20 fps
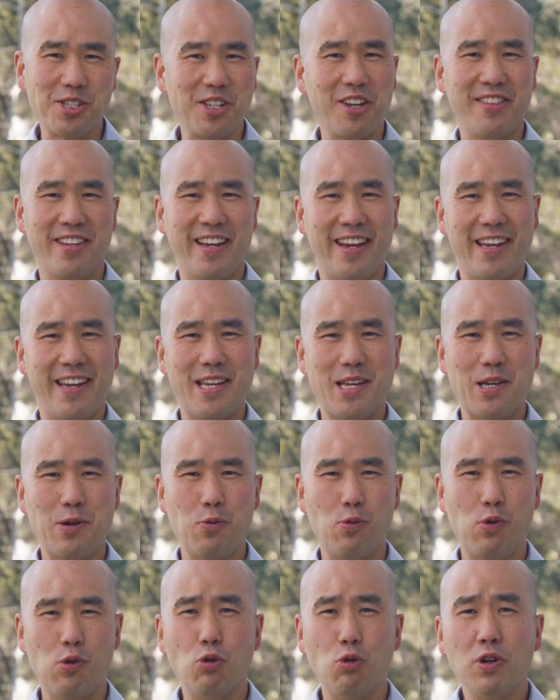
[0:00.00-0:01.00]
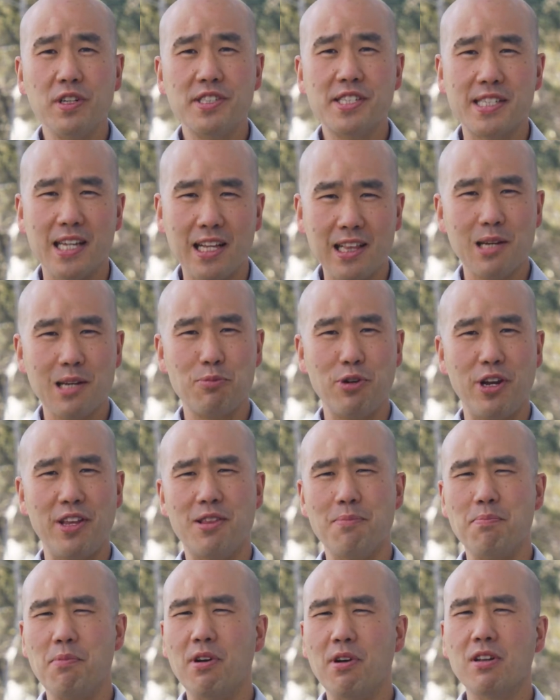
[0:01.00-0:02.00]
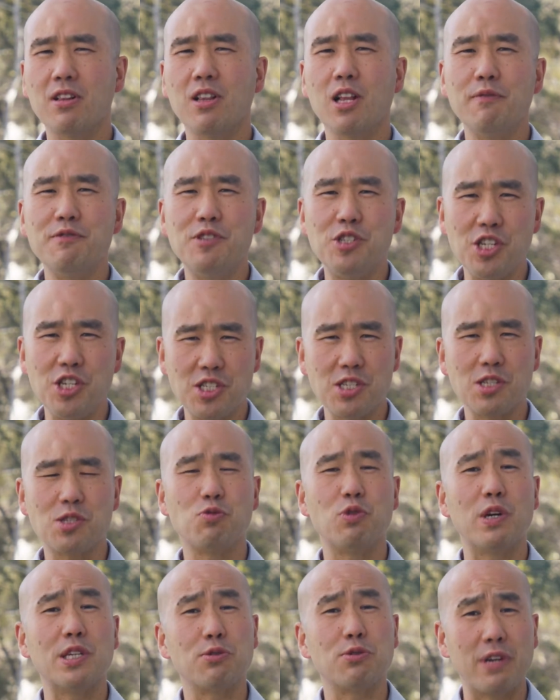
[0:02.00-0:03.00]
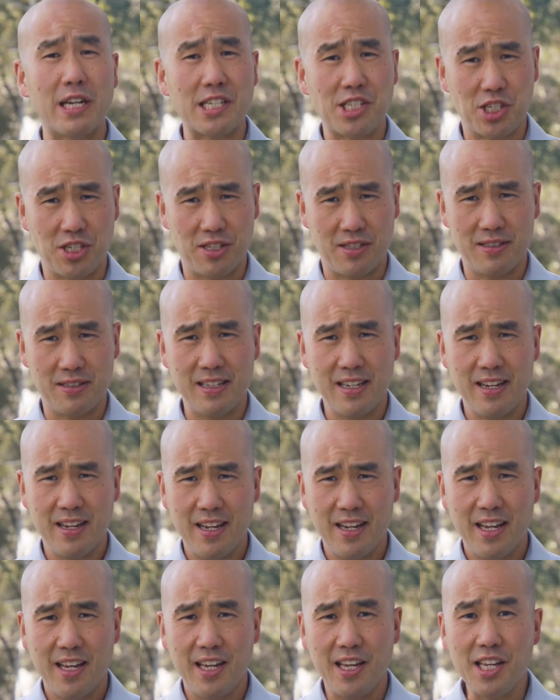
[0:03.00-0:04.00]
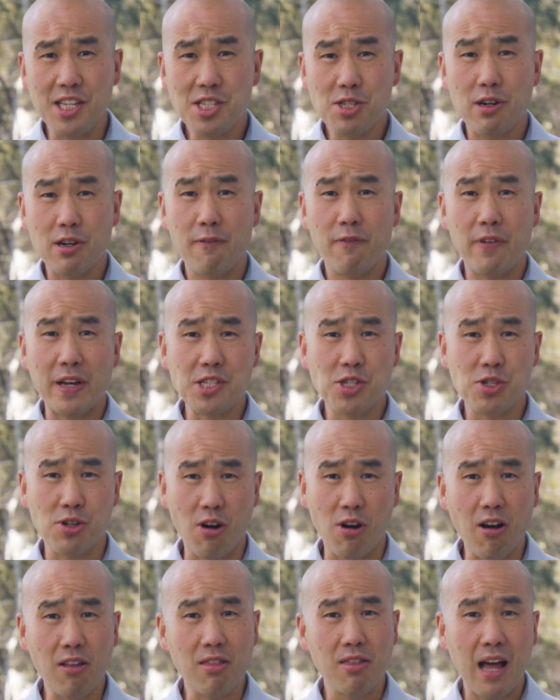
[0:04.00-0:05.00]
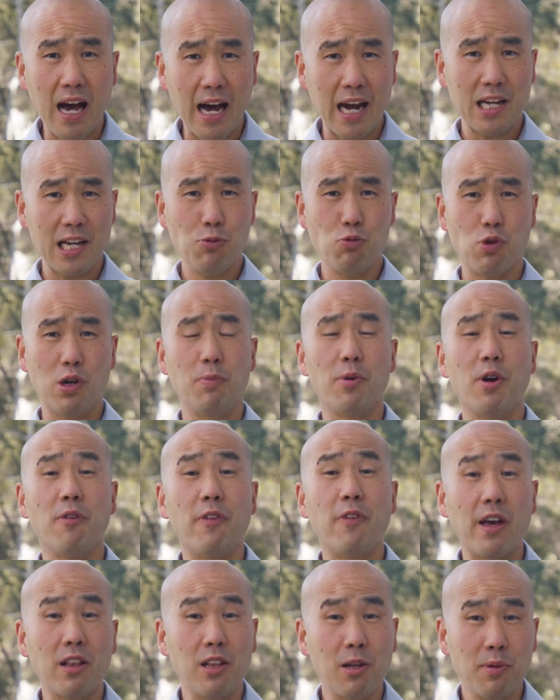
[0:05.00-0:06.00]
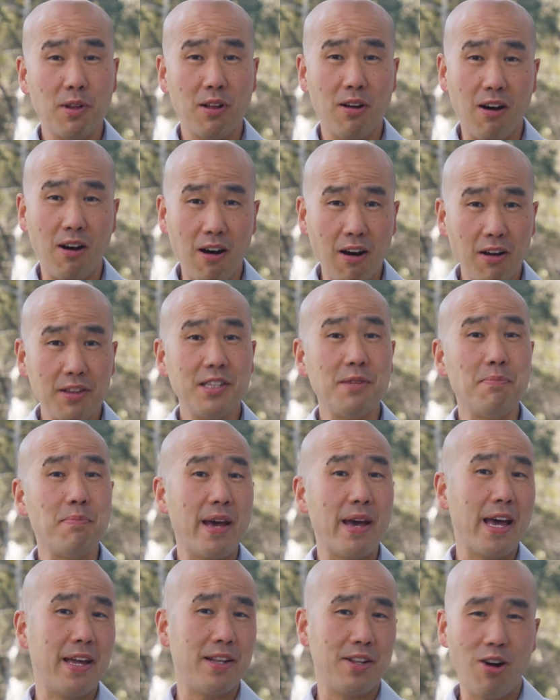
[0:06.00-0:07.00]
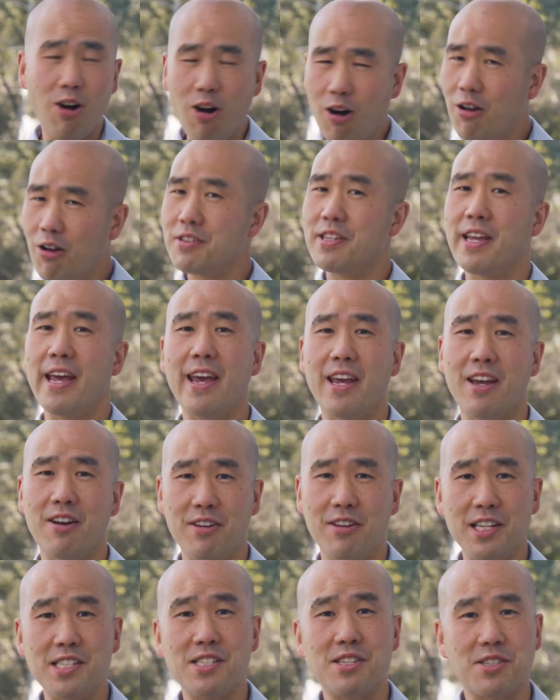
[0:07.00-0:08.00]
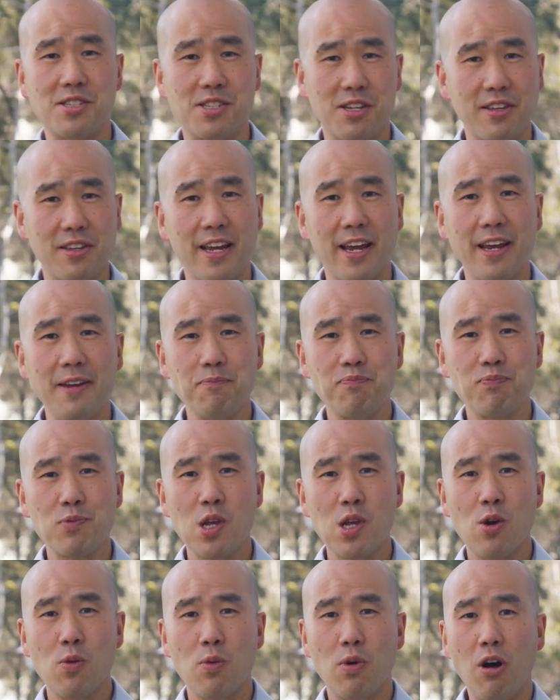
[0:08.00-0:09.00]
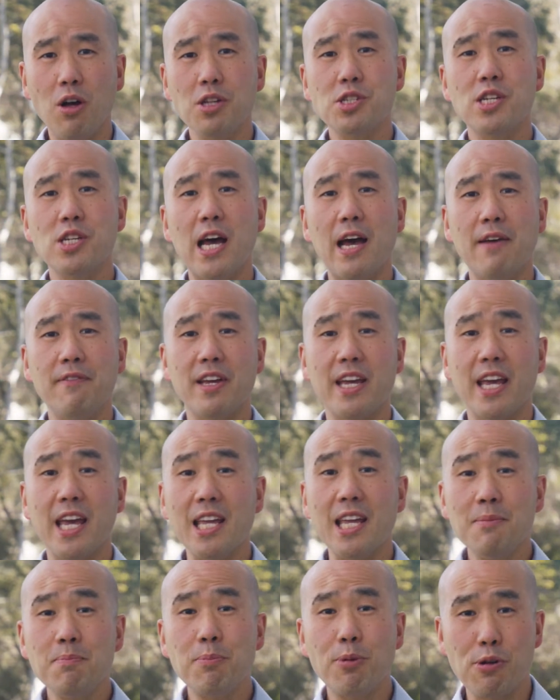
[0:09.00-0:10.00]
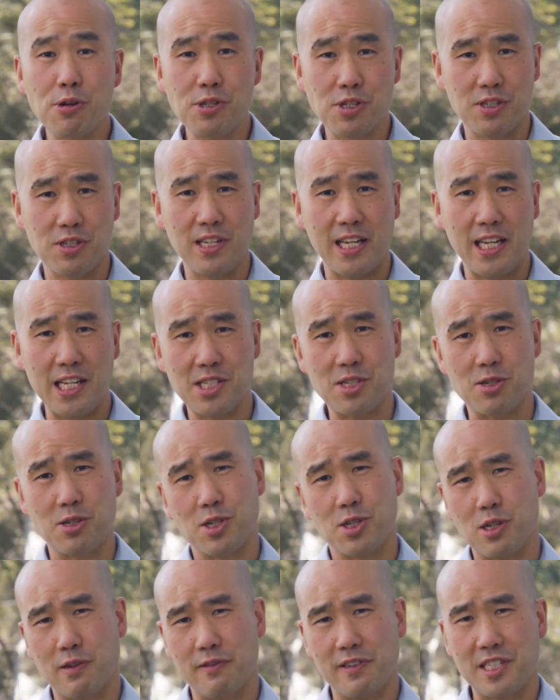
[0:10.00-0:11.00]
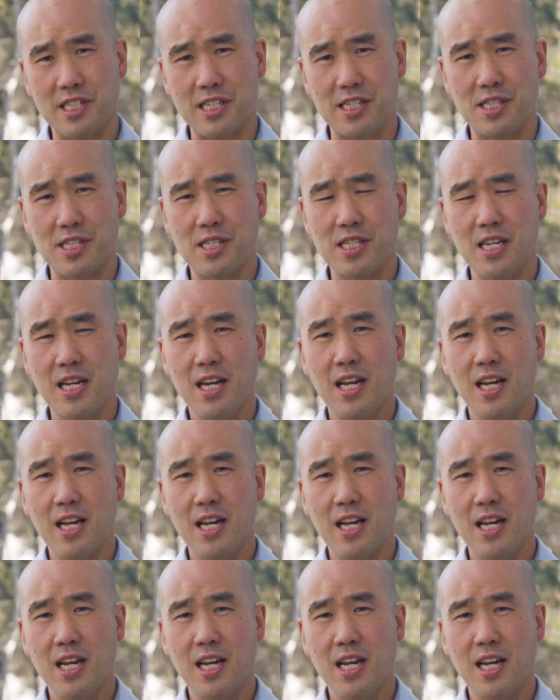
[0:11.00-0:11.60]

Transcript: Sunday, where we'll celebrate the miracle of Jesus' resurrection. Easter Adventure Online will be available on demand all day on Easter Sunday. We're also having in-person Easter services.